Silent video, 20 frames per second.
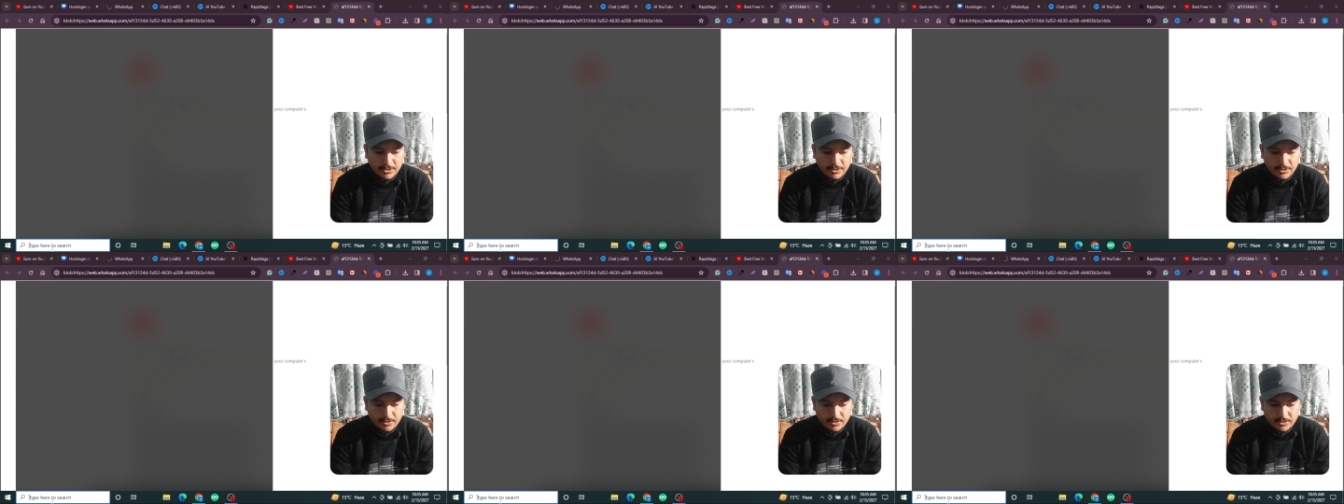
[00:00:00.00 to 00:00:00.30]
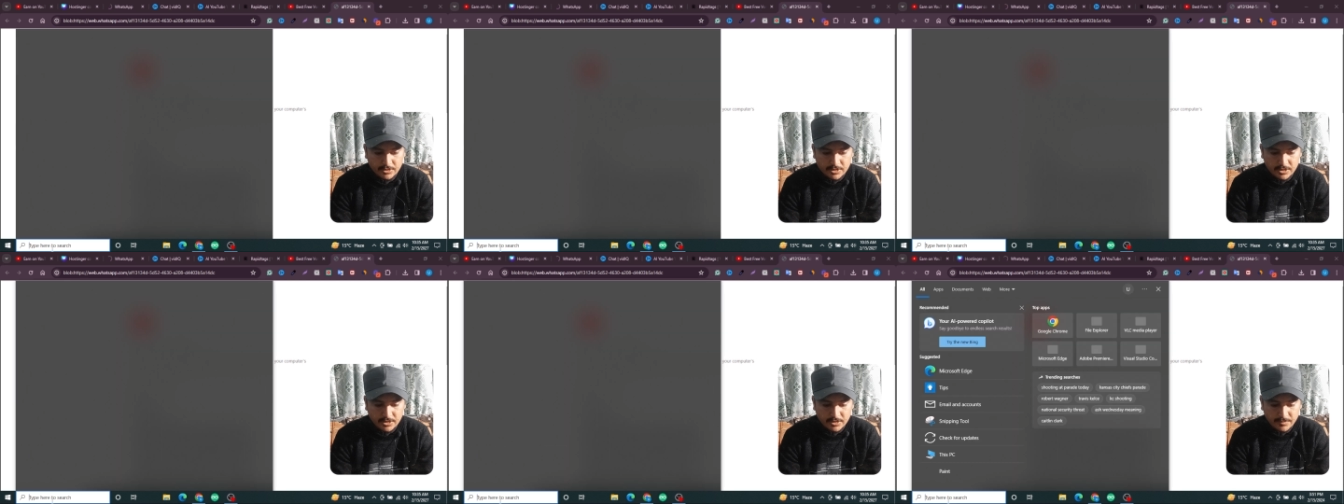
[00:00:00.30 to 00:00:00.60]
your
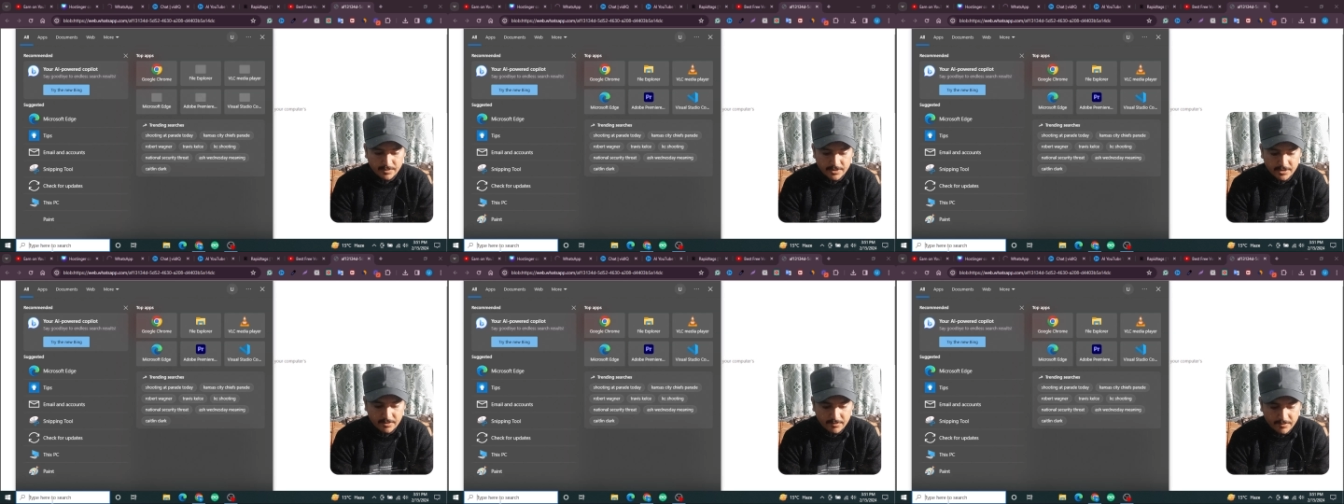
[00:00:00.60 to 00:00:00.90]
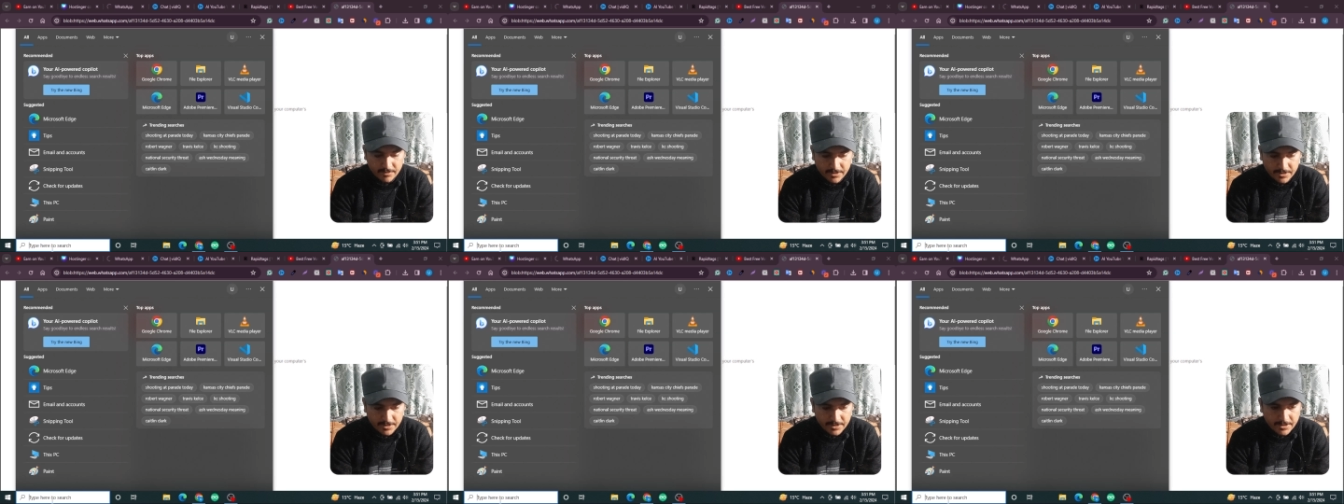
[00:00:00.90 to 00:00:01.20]
search bar
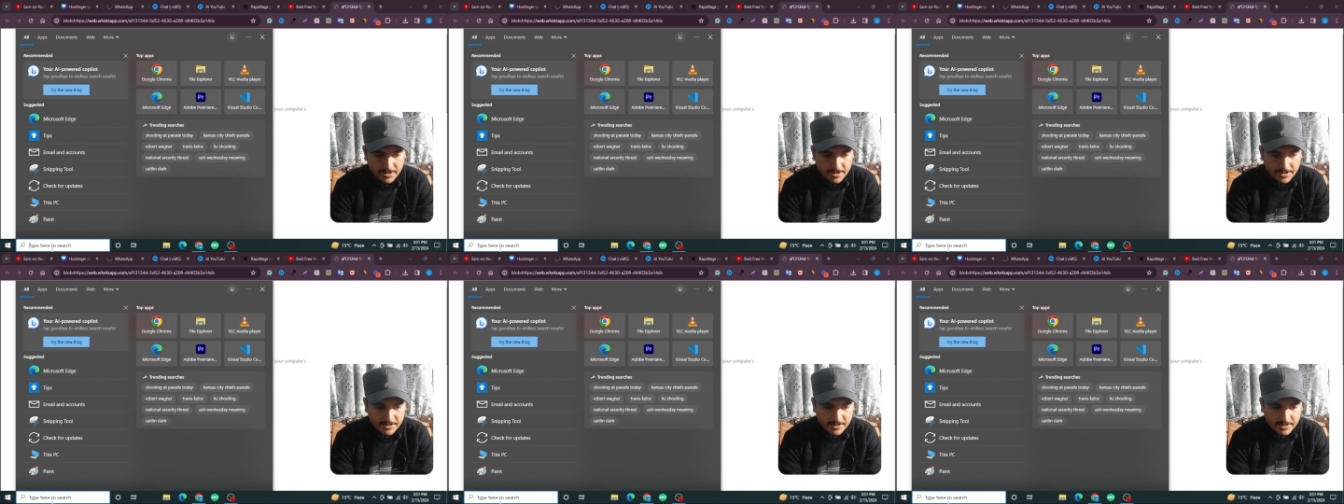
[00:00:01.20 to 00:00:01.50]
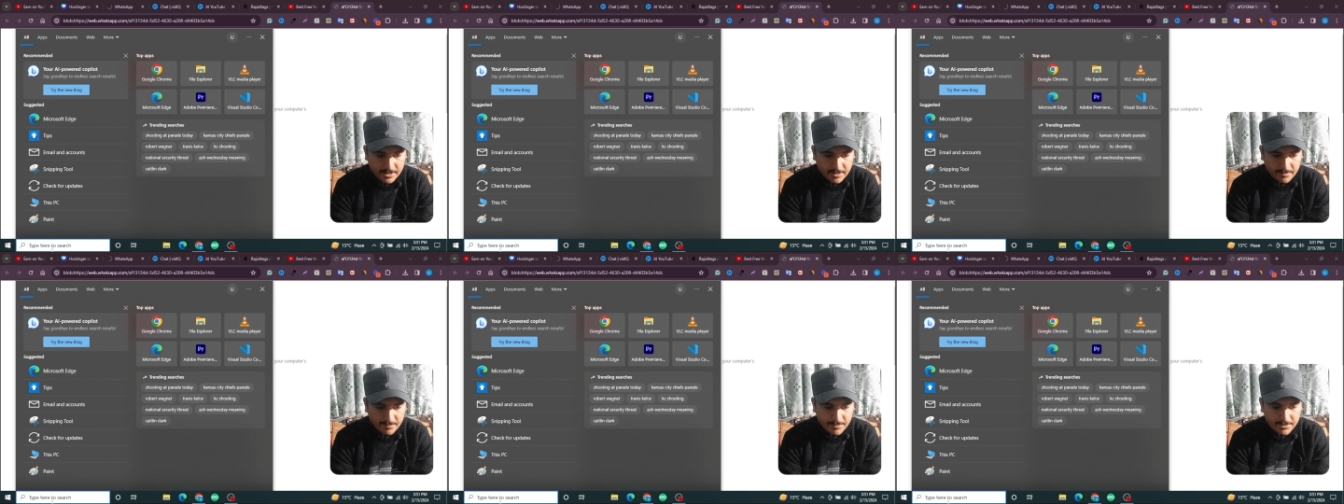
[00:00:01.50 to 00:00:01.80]
over here and
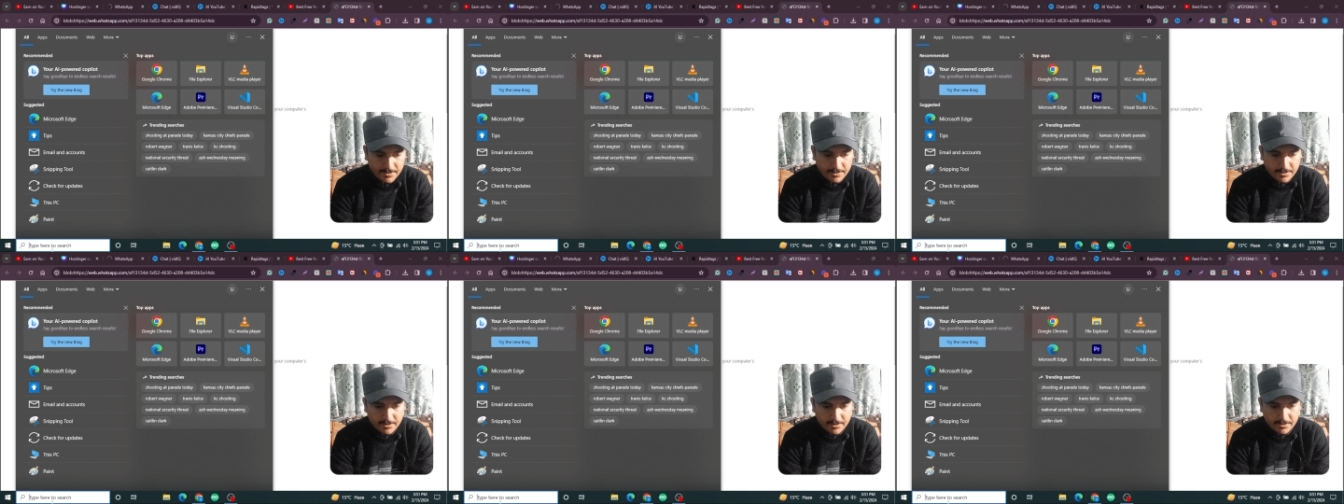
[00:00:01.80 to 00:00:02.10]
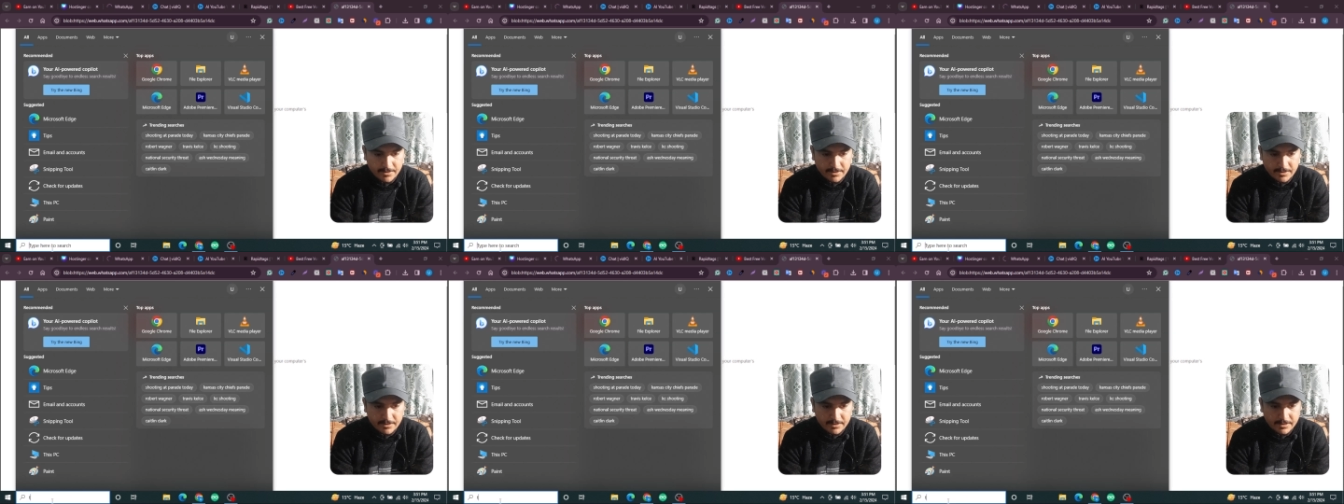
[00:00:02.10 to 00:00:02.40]
type
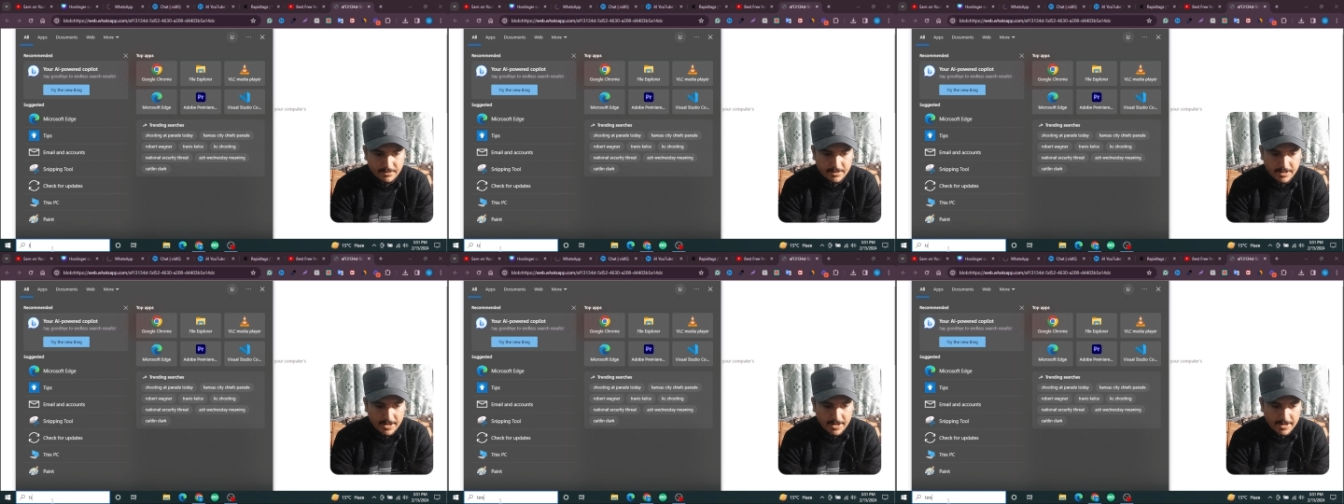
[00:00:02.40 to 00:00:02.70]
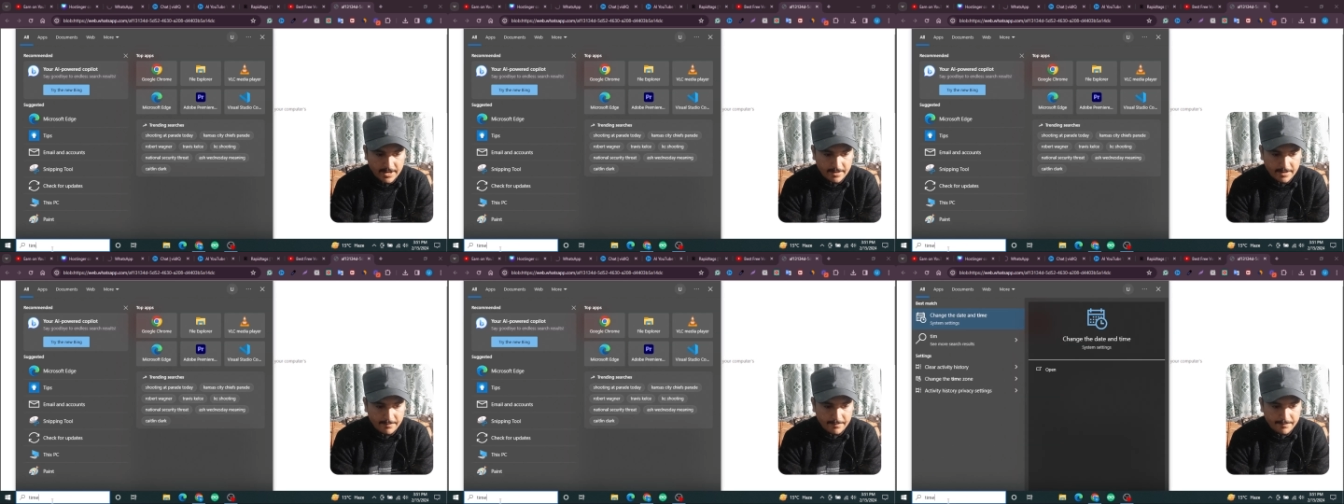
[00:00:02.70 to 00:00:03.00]
here
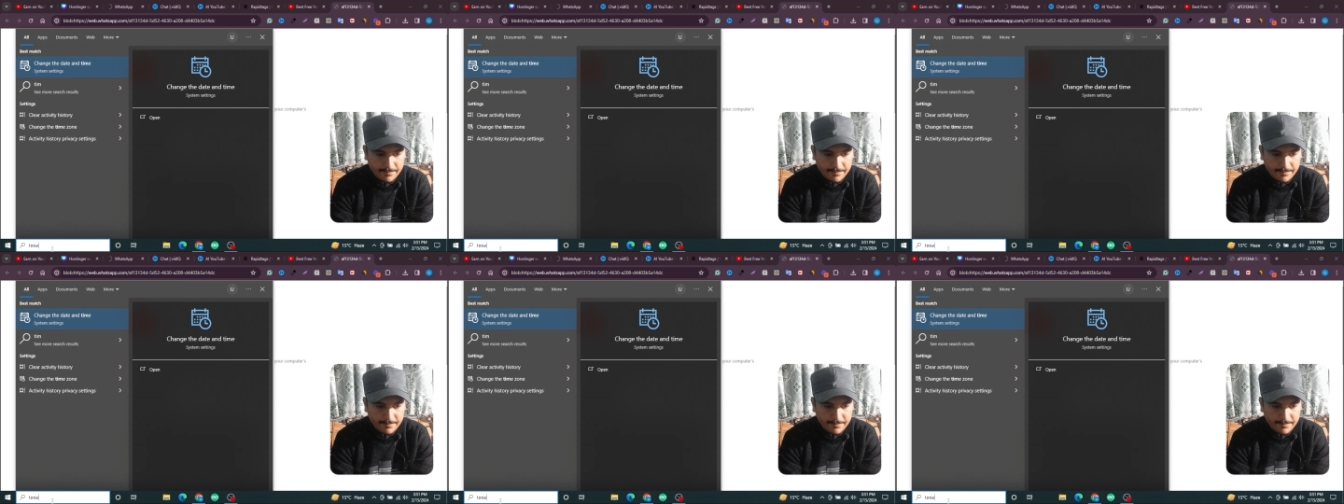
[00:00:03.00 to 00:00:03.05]
time,